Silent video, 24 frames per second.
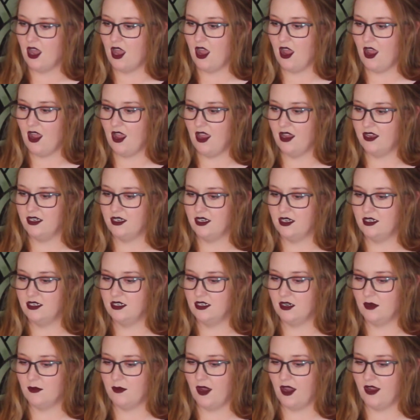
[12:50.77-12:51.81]
I ended
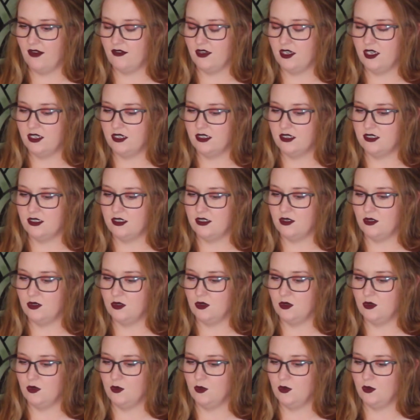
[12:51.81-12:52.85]
up having
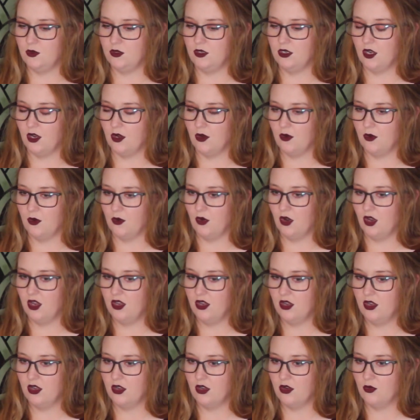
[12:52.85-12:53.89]
to go
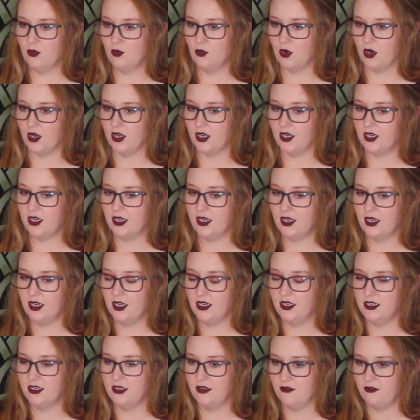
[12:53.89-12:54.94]
work
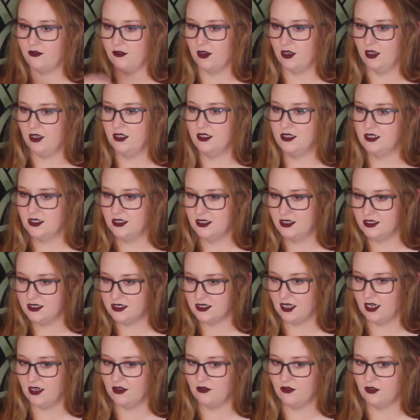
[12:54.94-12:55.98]
in a different
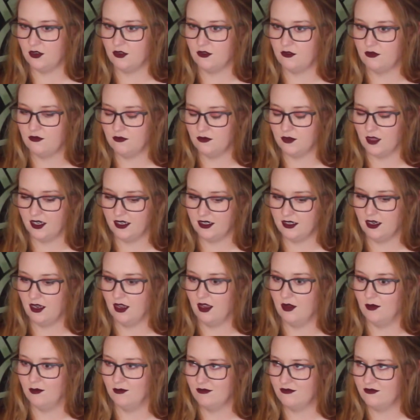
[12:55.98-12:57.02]
state for, like,
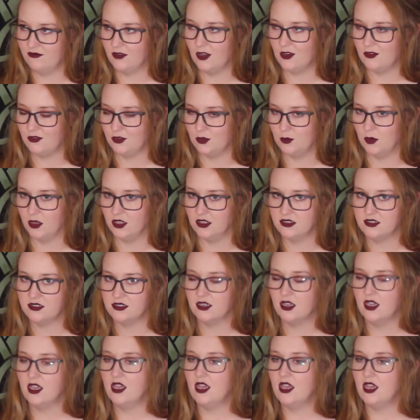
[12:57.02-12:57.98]
a few months.